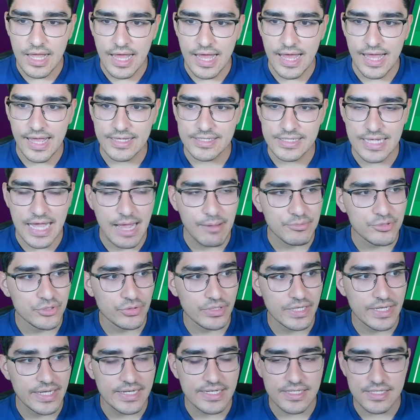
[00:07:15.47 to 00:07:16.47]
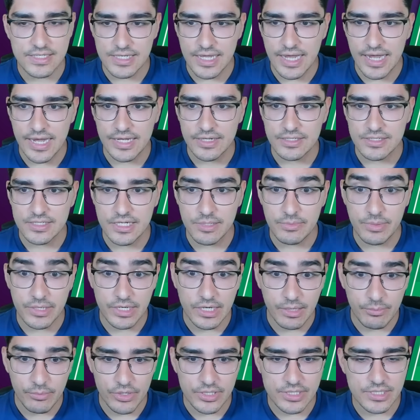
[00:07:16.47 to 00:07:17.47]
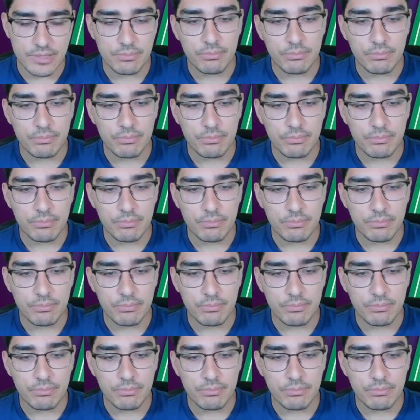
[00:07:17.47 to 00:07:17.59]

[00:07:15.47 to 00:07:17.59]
has absolutely insane CBIT numbers.